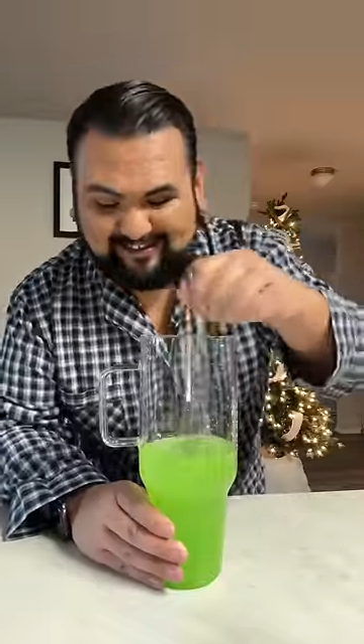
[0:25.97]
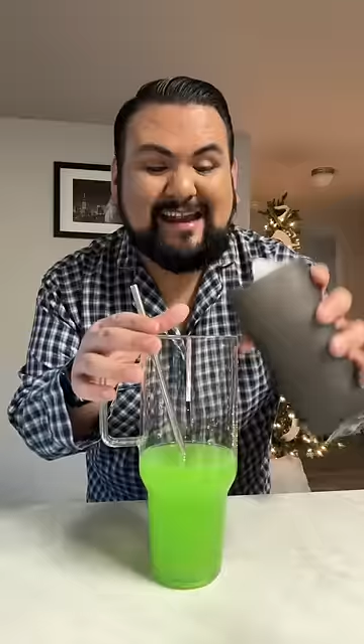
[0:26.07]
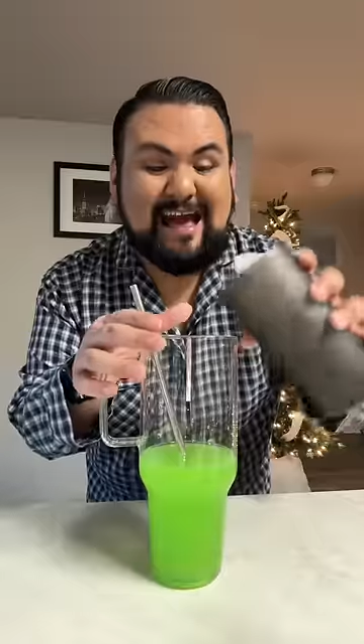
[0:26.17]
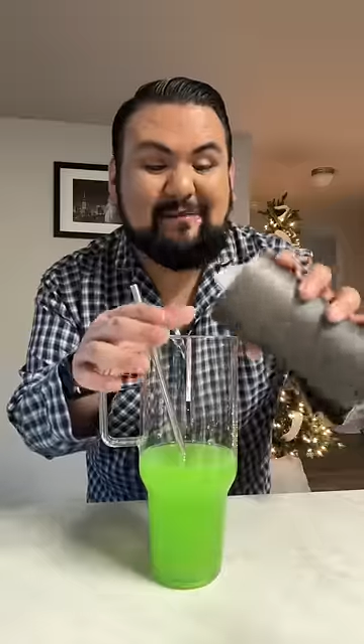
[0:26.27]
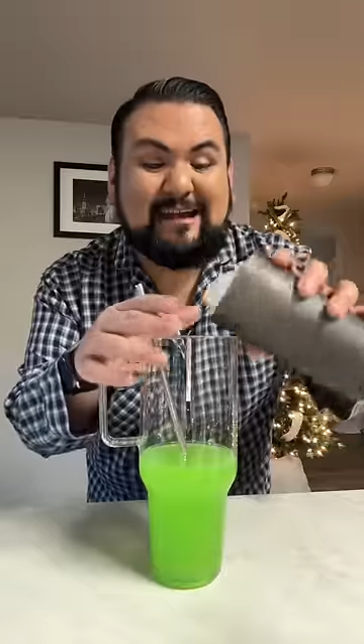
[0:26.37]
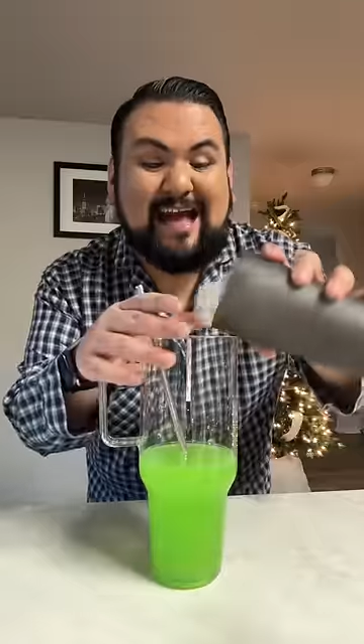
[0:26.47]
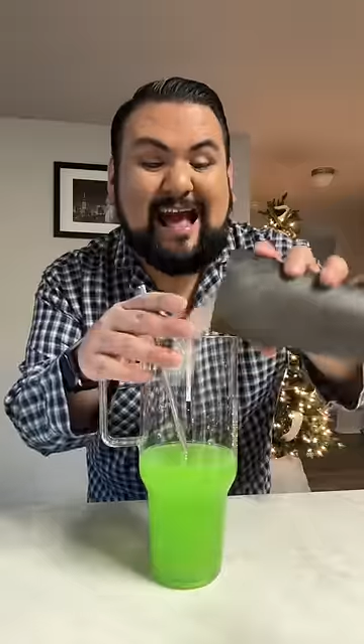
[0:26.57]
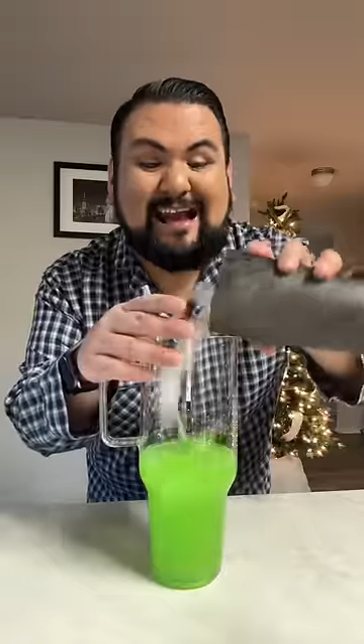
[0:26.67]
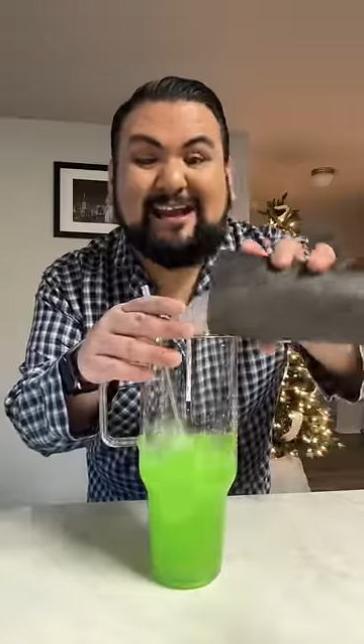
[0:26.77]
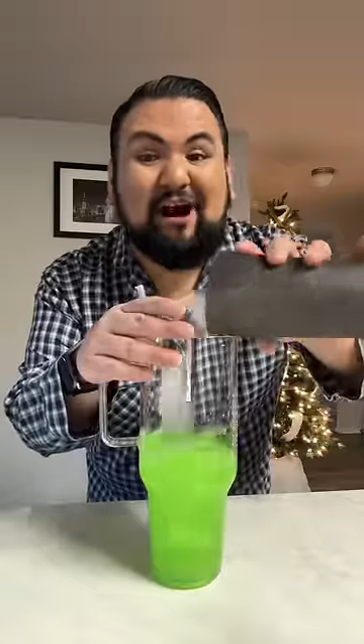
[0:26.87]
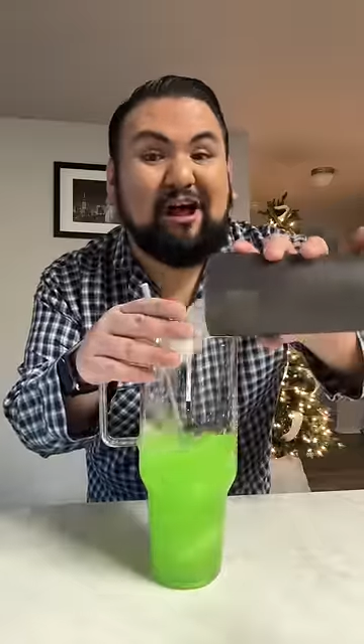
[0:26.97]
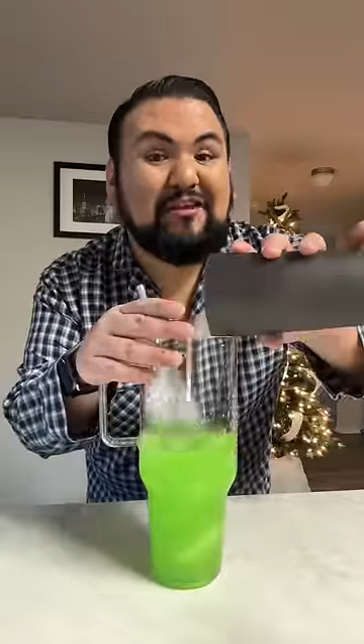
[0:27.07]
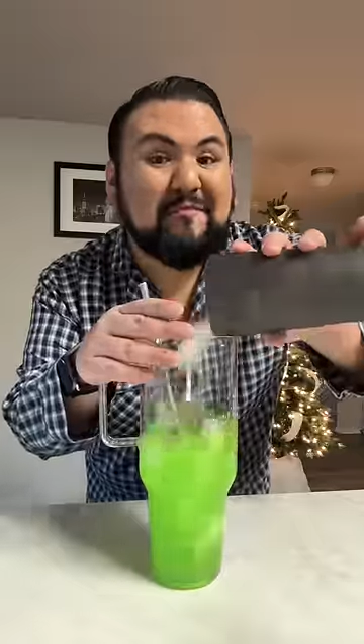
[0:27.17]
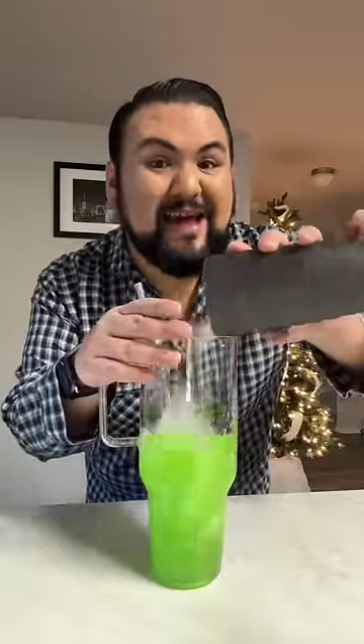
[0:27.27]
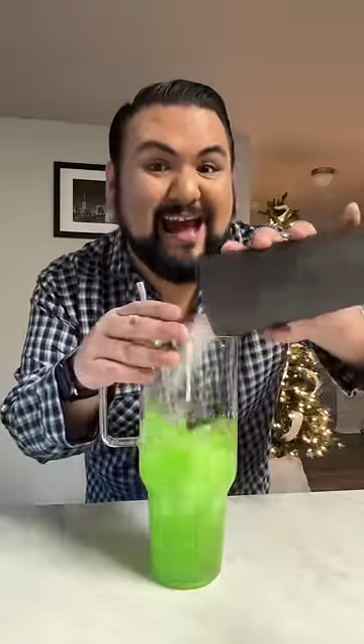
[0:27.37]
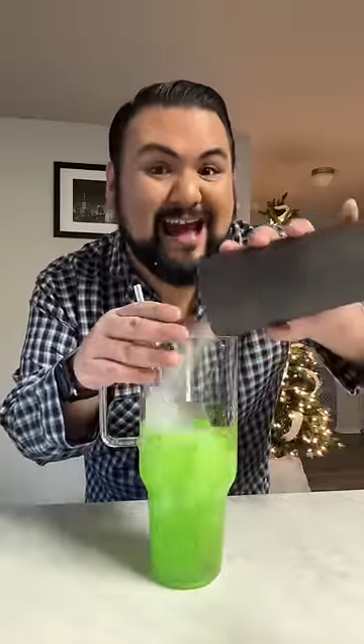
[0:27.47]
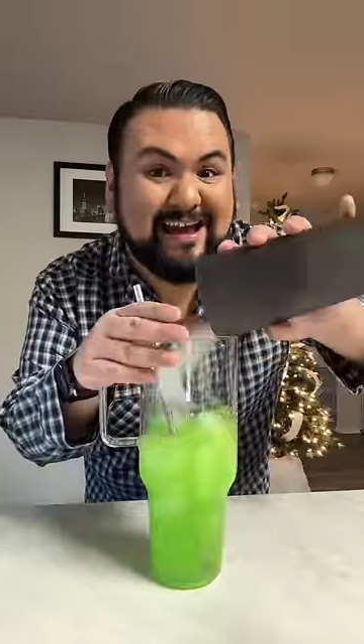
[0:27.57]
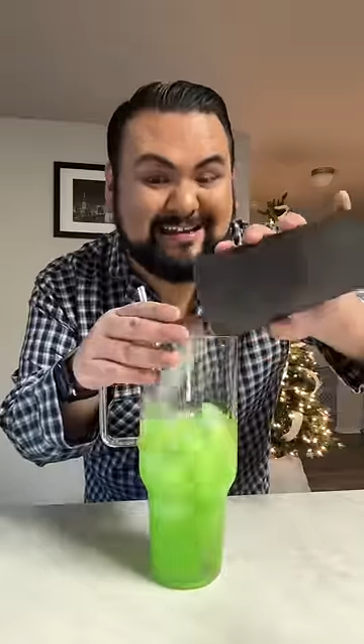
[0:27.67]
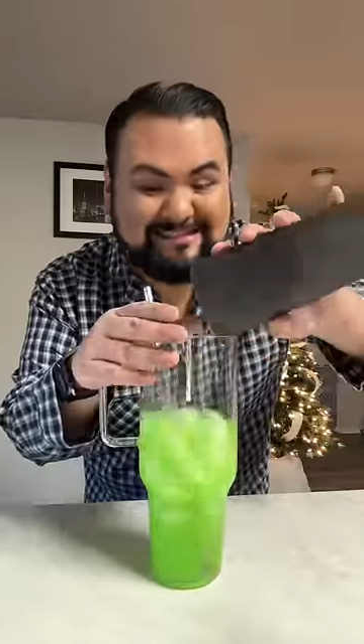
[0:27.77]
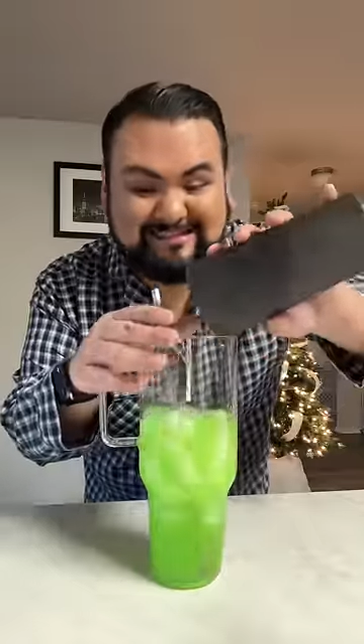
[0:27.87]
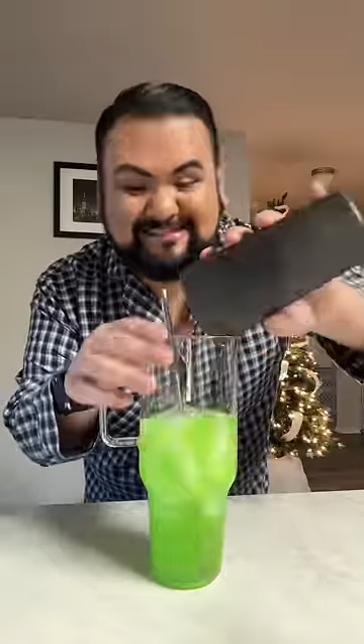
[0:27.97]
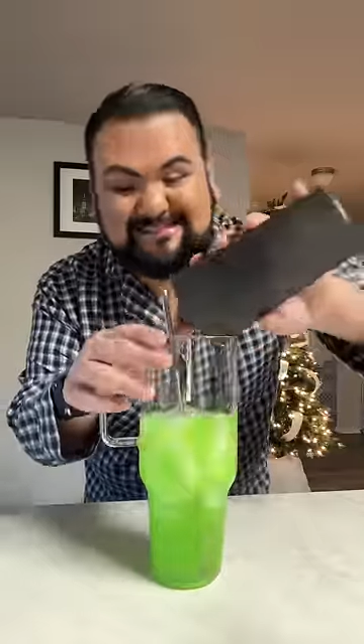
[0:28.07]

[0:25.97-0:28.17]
Now I'm gonna add in all of my ice